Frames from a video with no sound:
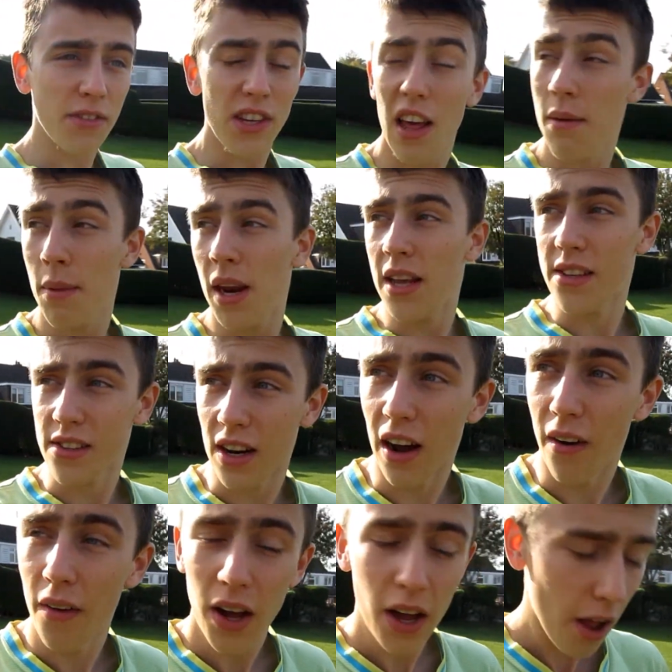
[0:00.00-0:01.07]
5-10 minutes
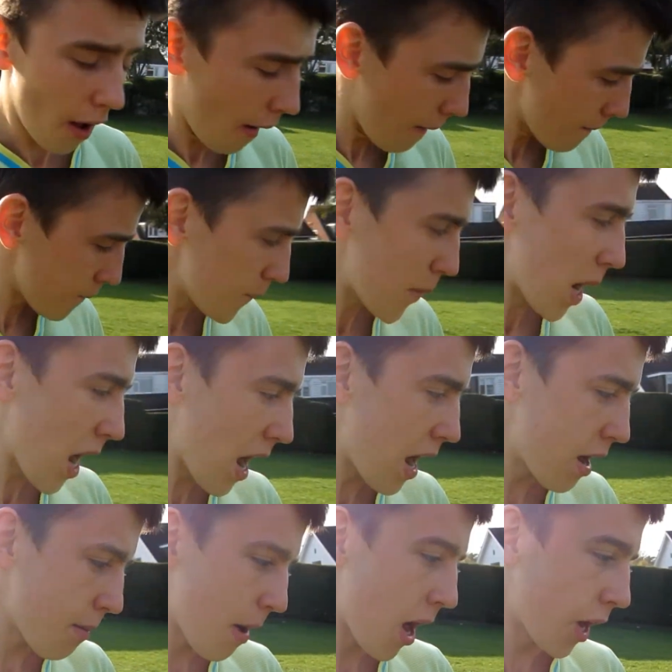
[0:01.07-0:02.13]
now.
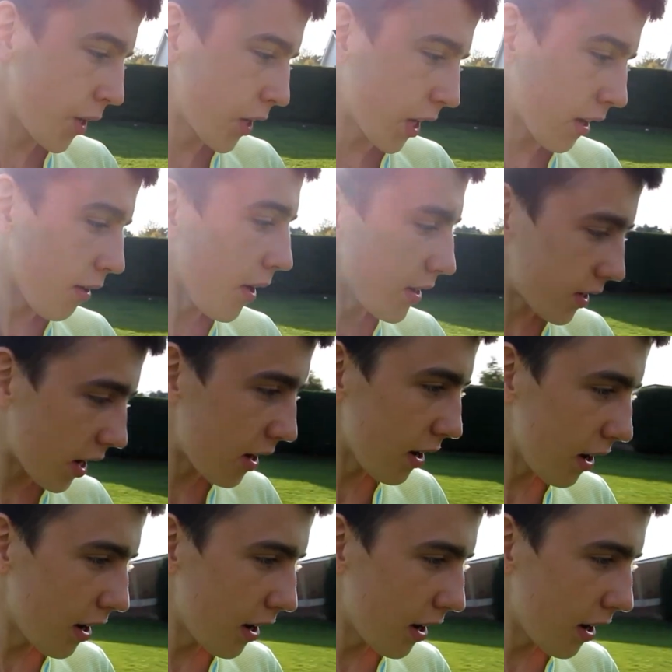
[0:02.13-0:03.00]
Mind melting. You're right, Sid.